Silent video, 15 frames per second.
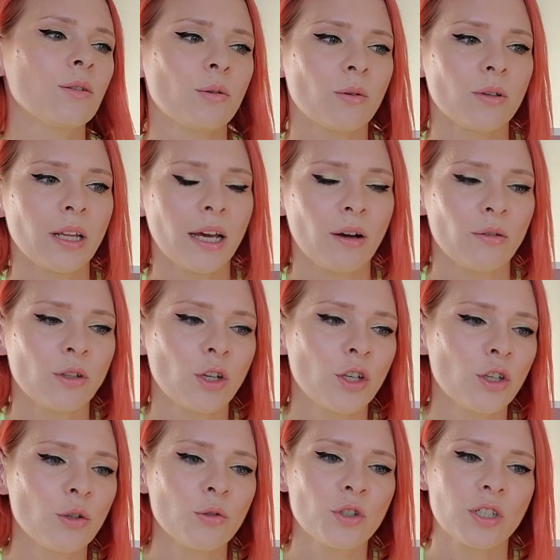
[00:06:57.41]
or on a
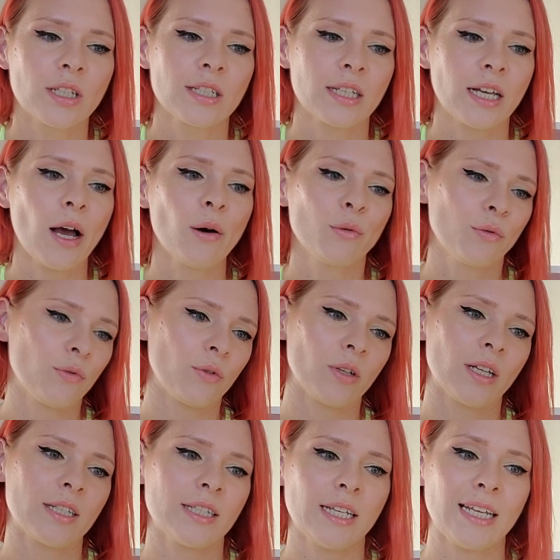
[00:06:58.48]
huge discount for,
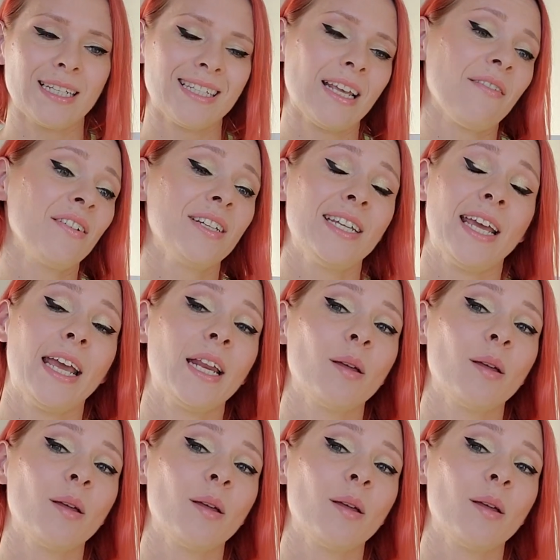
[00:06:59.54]
let's say, 70, 80